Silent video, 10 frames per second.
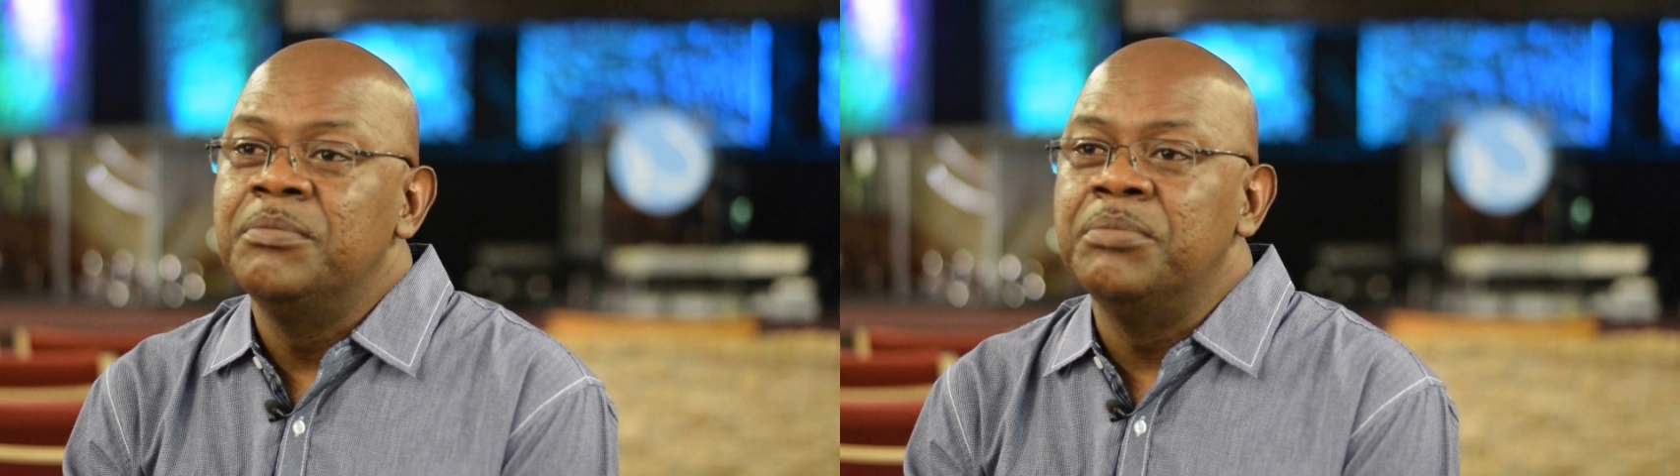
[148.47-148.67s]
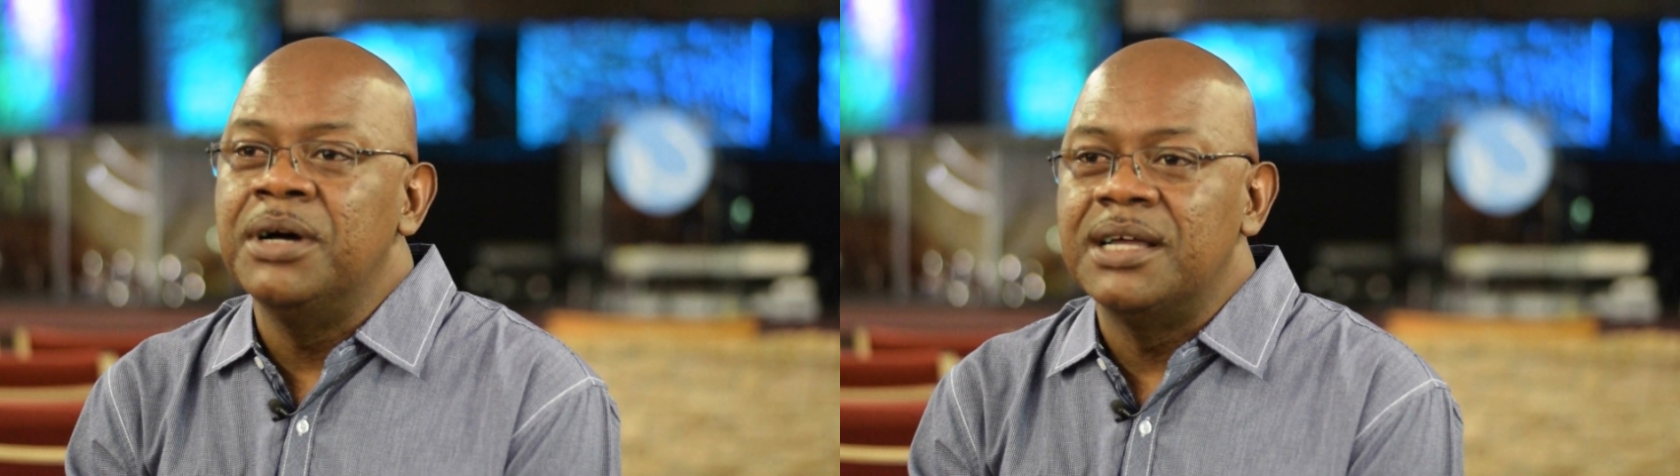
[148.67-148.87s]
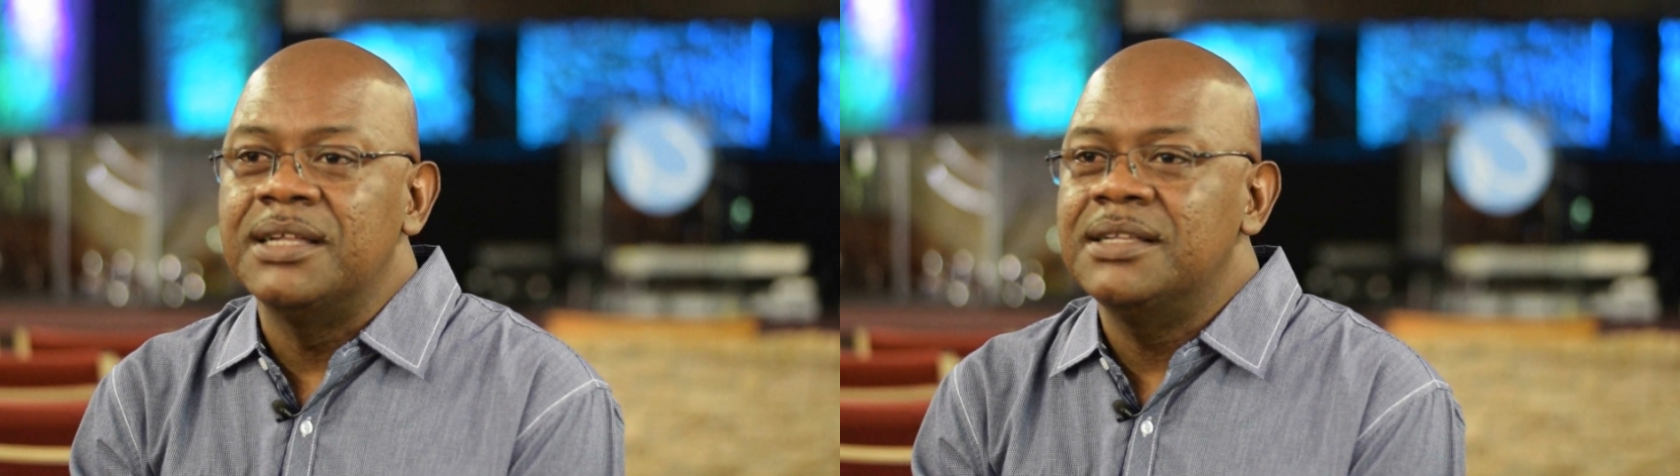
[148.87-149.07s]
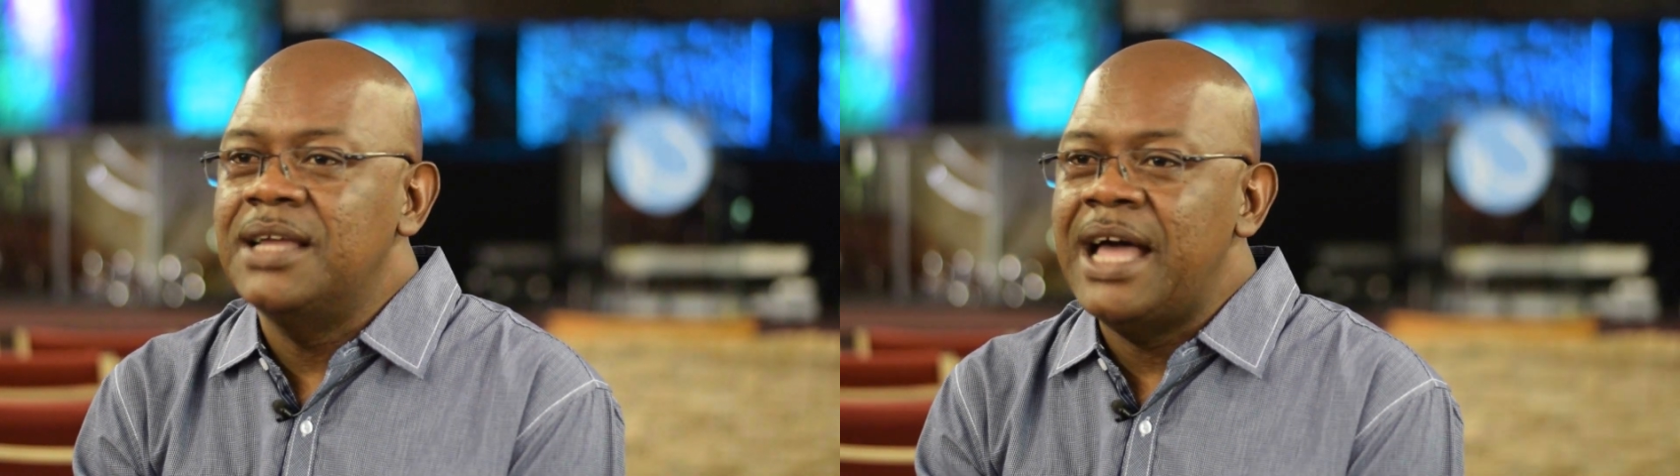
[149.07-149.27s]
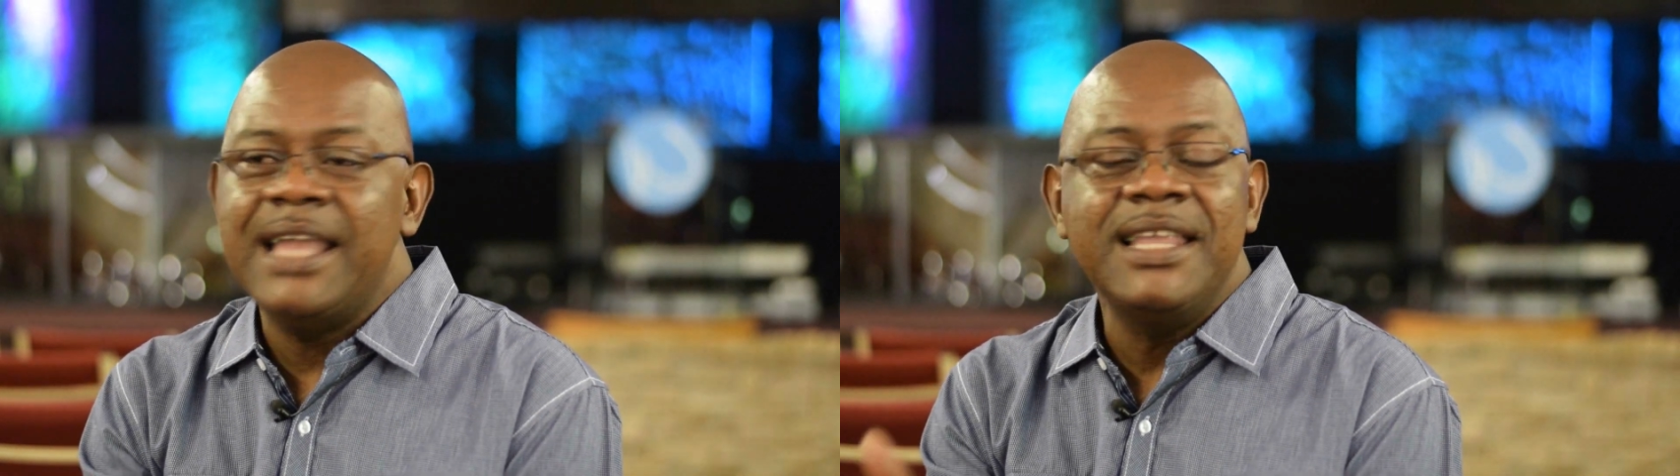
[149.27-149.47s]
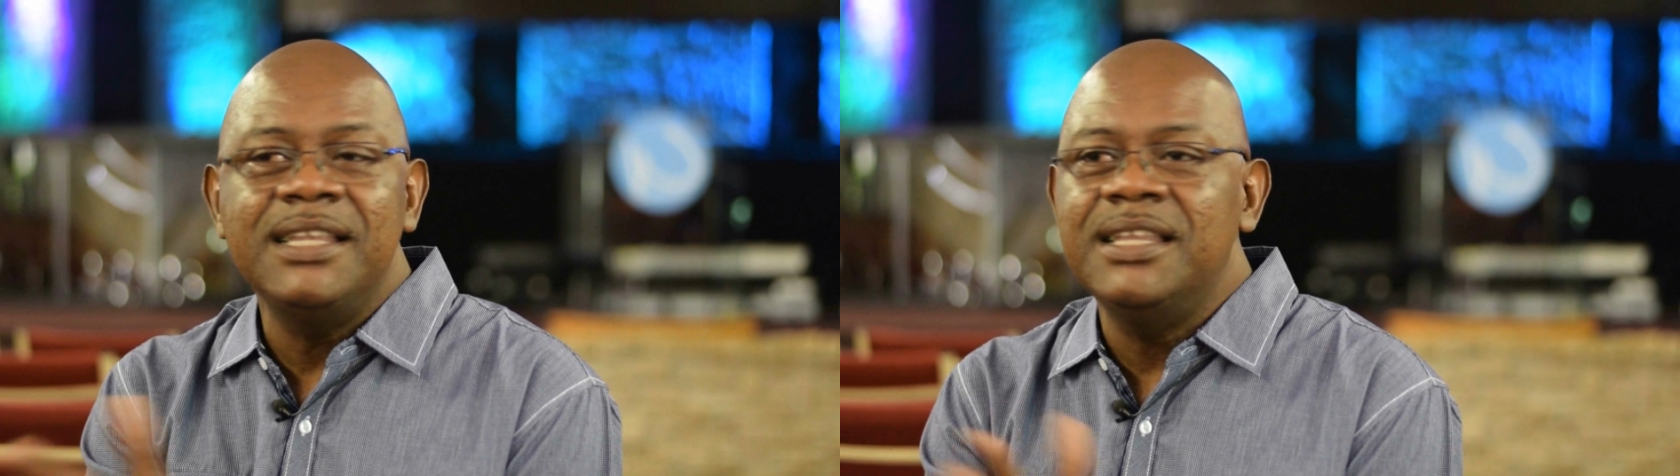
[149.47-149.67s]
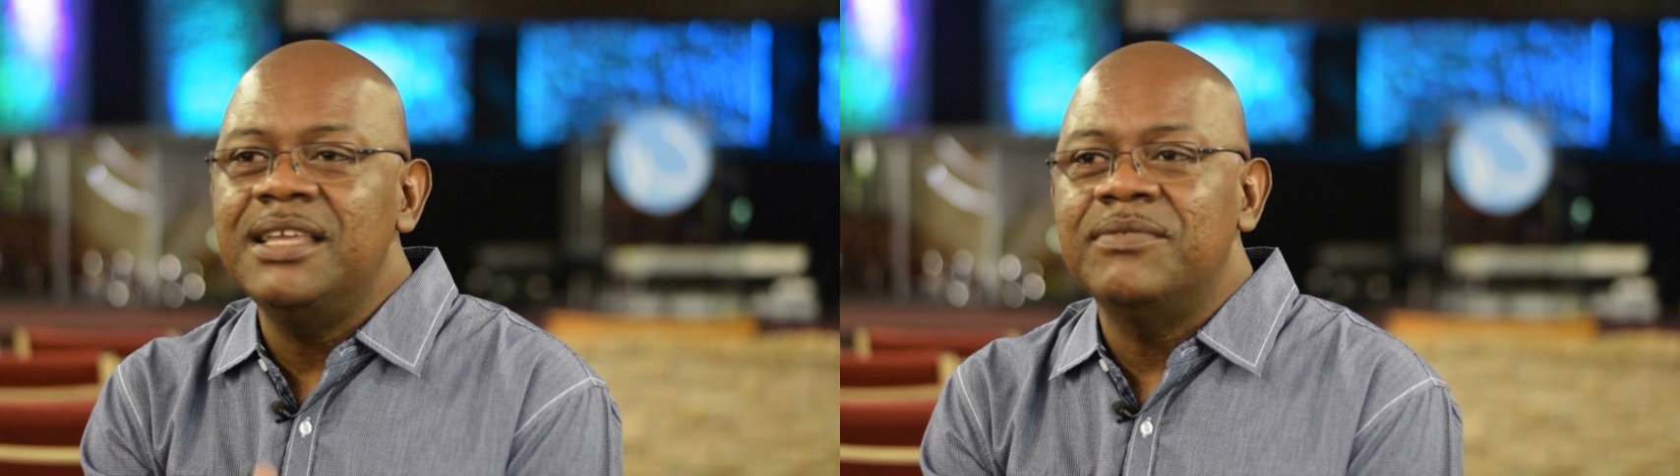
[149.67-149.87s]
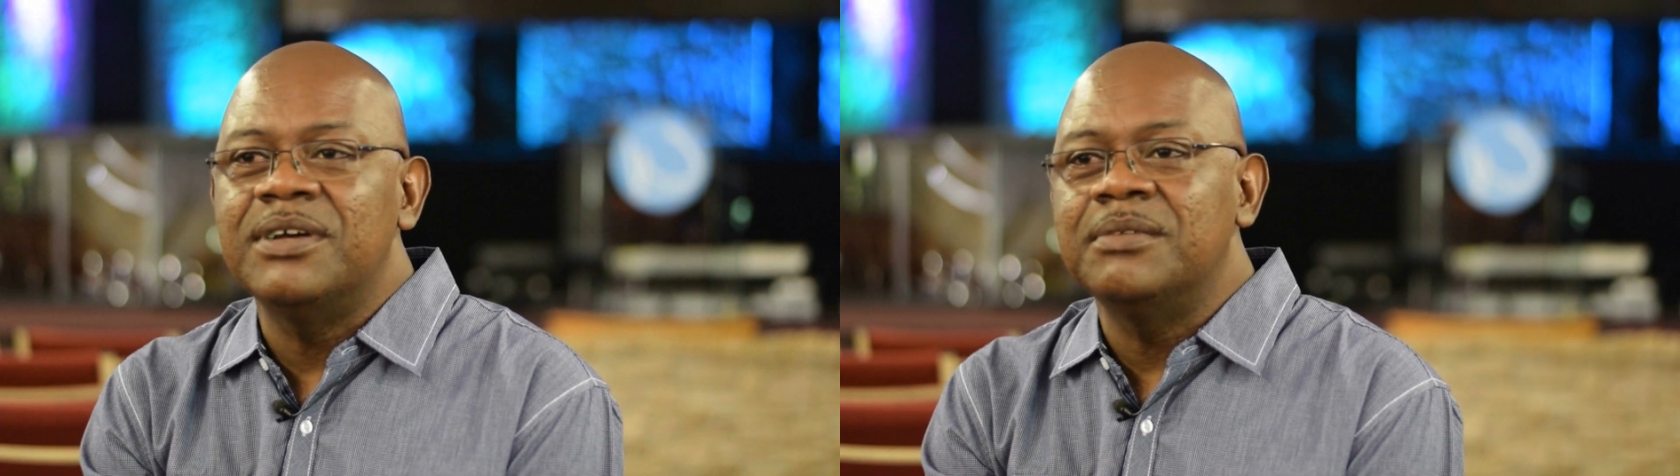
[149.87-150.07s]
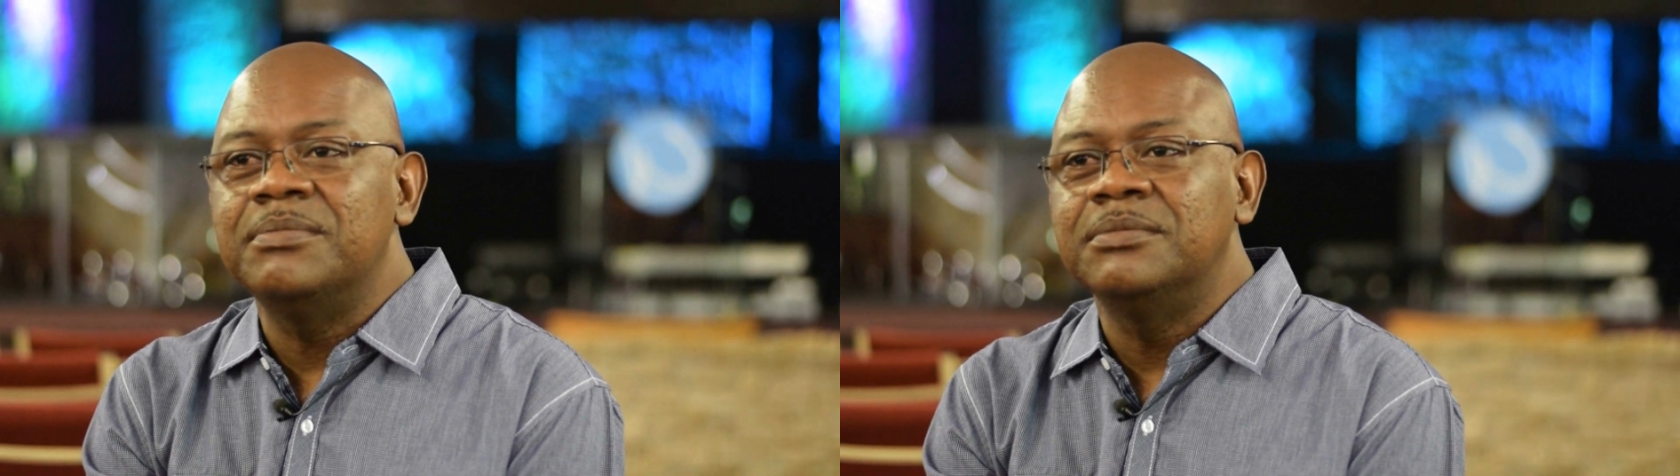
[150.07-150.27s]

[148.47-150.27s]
But I didn't give up.